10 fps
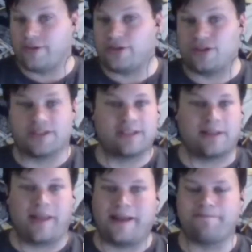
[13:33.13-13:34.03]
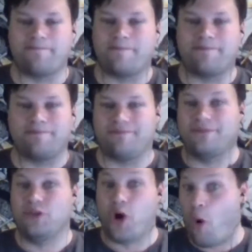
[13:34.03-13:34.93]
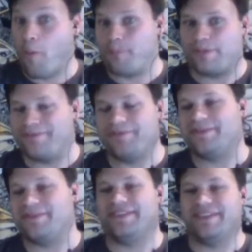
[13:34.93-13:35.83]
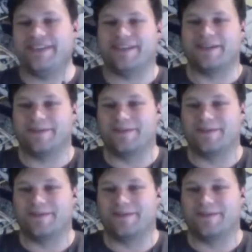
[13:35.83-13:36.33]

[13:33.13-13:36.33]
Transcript: just like, nope. You know.